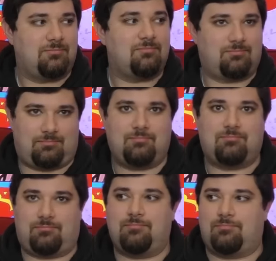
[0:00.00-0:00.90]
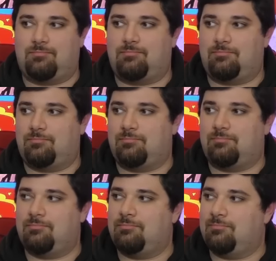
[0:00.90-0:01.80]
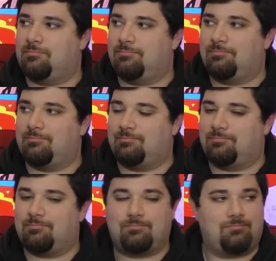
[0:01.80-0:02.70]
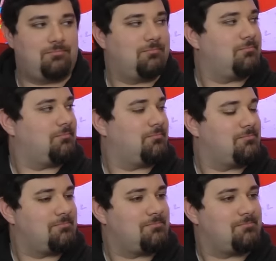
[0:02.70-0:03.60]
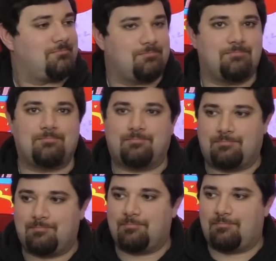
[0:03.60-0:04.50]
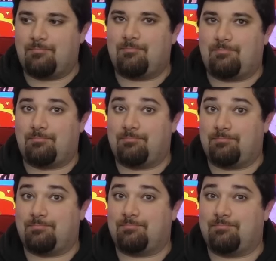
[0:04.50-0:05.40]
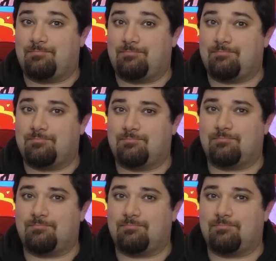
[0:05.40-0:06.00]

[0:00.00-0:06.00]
(silent)